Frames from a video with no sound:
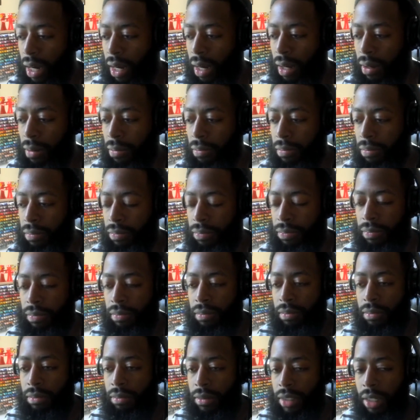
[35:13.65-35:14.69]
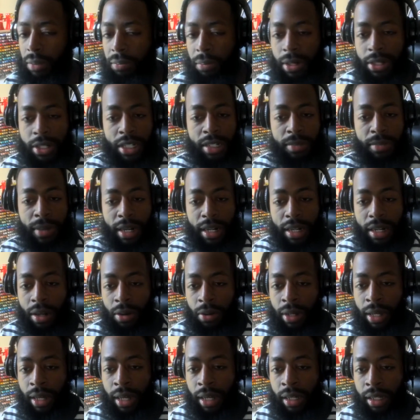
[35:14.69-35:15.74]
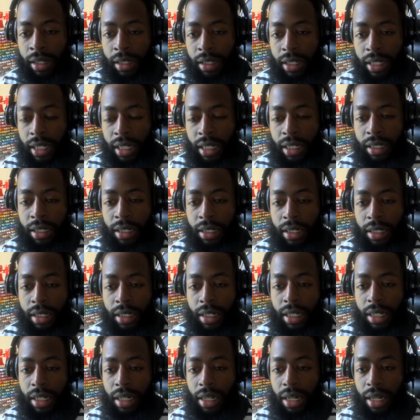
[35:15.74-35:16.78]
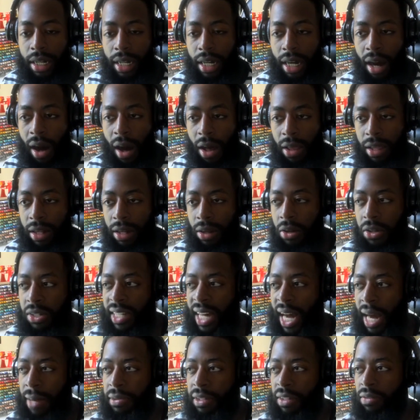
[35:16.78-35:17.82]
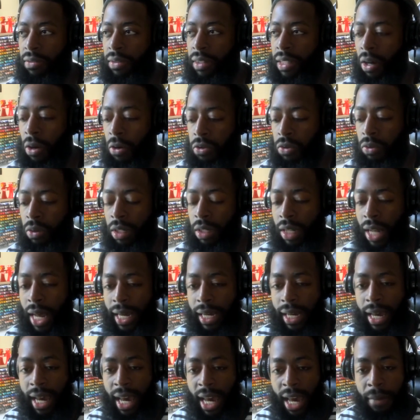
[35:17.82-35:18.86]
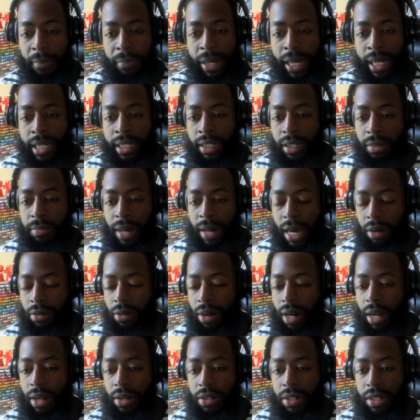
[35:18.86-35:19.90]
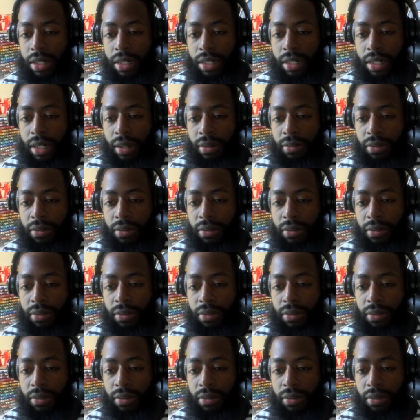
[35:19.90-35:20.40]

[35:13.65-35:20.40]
um, Princess Mononoke, and all of those types of those were like hand painted backgrounds and stuff.